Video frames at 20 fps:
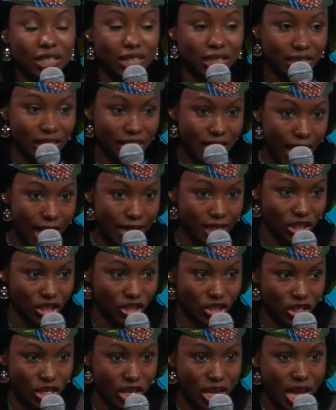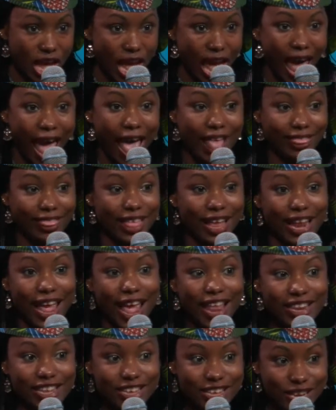change, and then
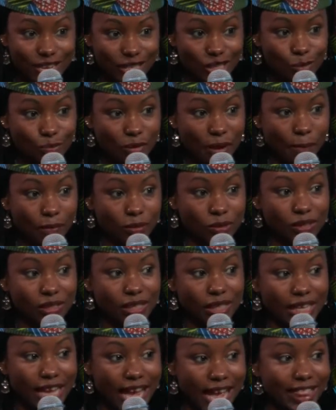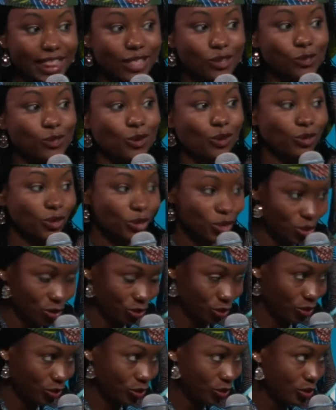indigenous peoples get the
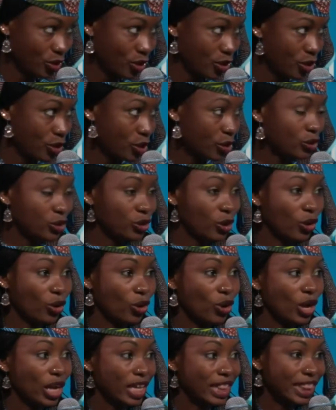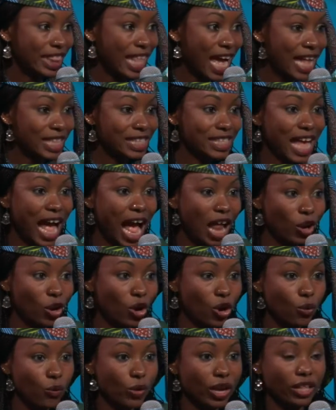solutions. So that's
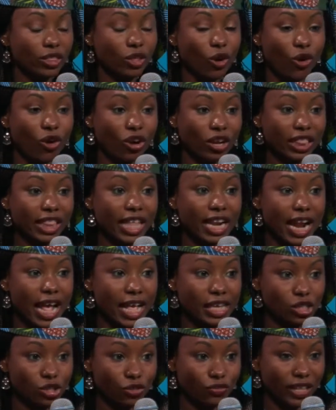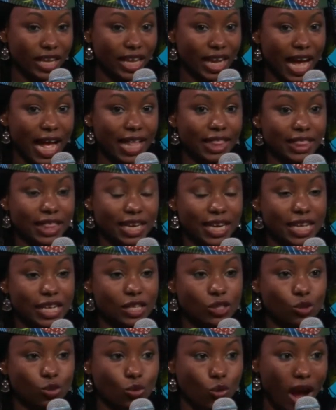allowed all the rest of the
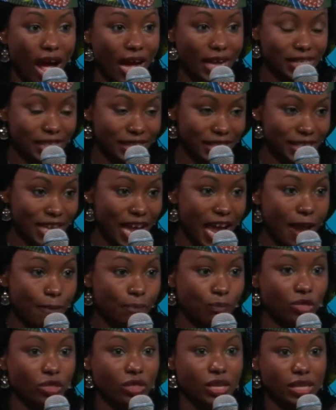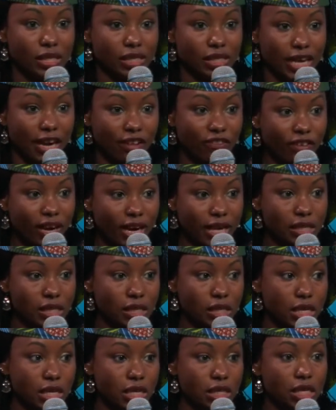countries to accept these
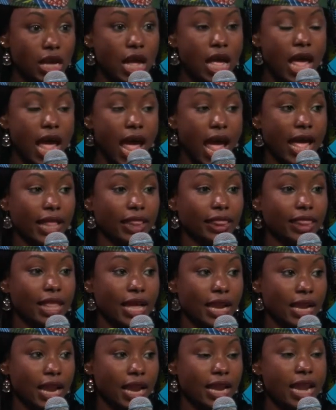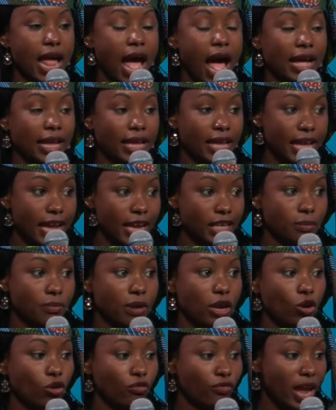references and then the
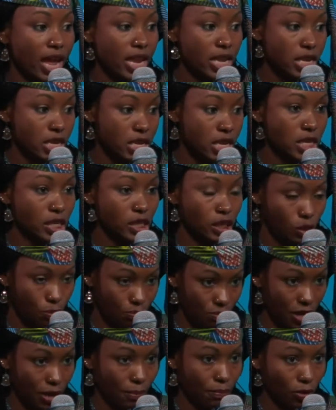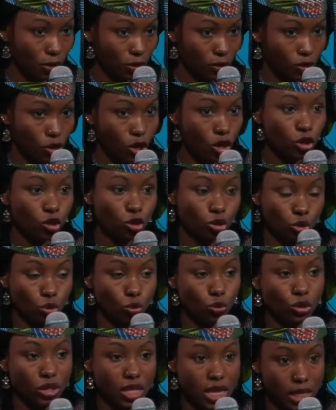engagement of indigenous peoples
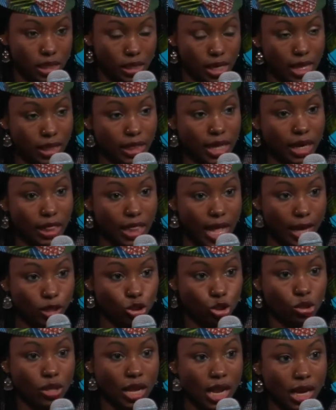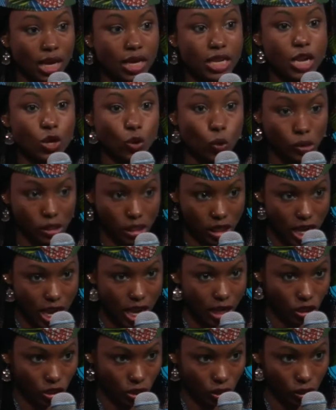through these international
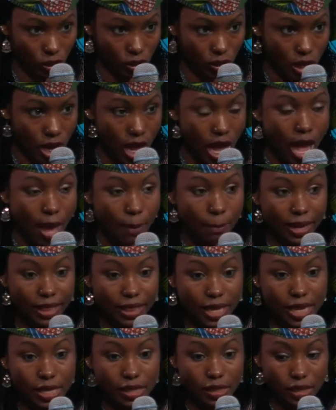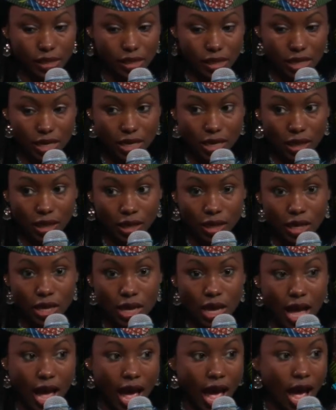negotiations. But still,
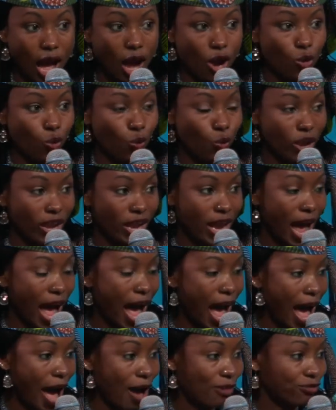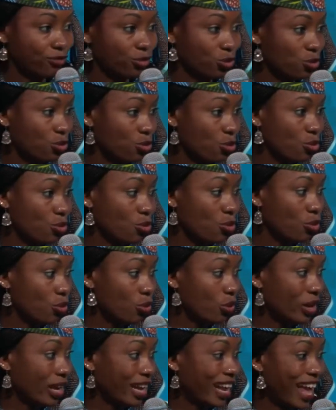we have to
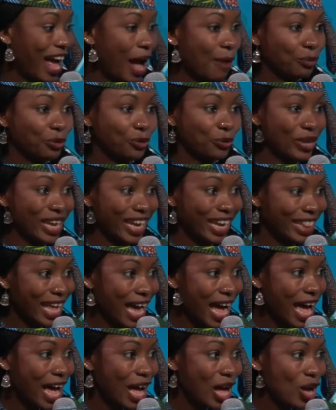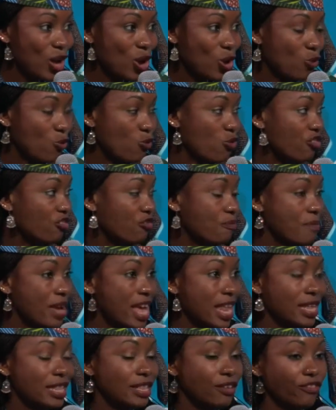come together with
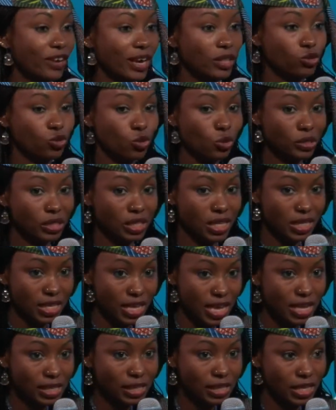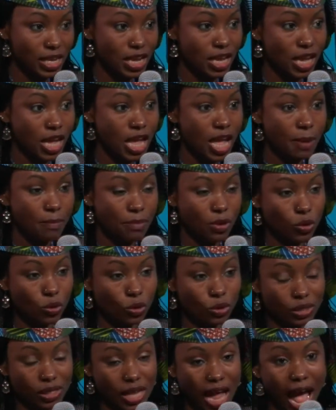many different constituencies
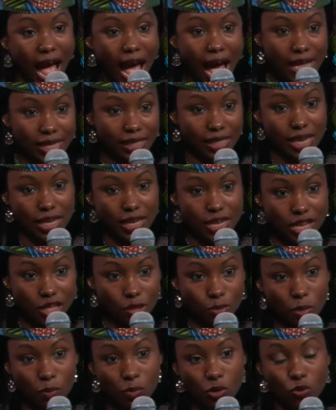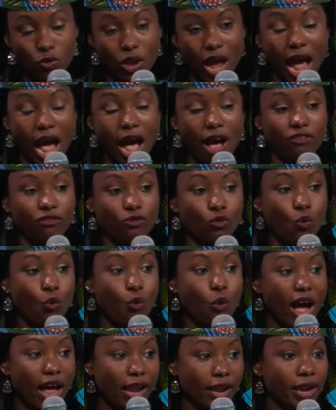because as indigenous people, we have
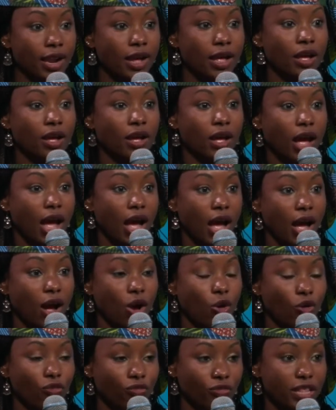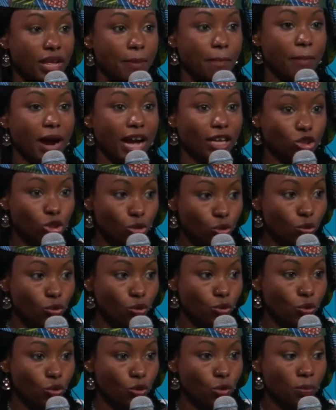one of the major
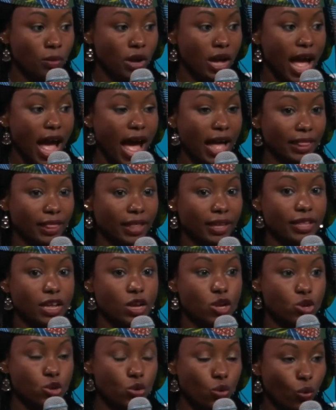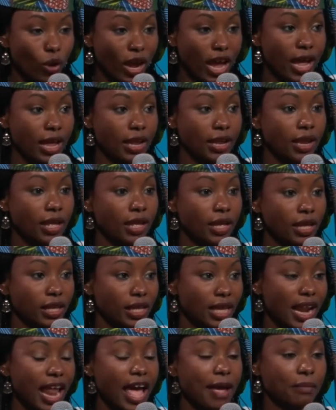group under the UN
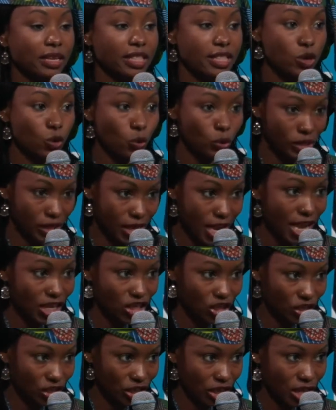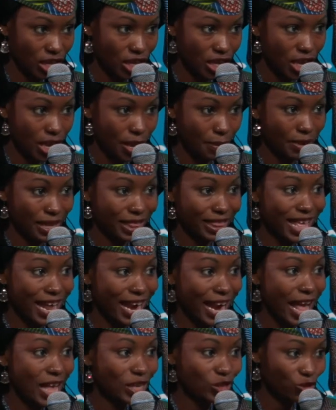climate negotiation. But the
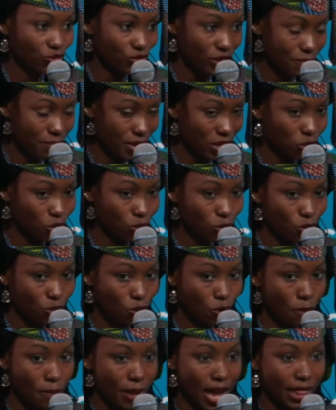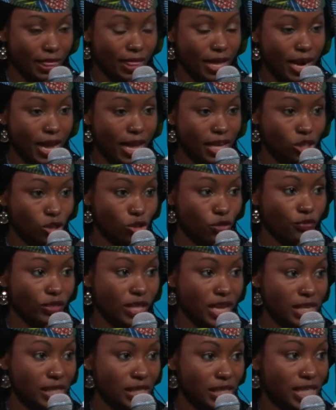rest of the major group and the rest of
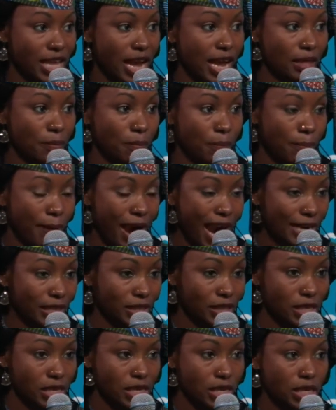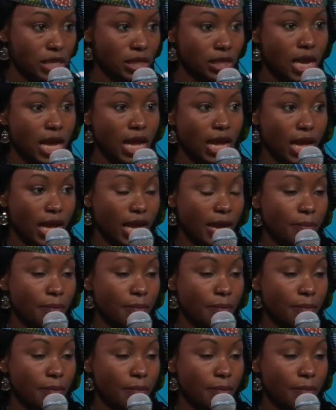the state parties and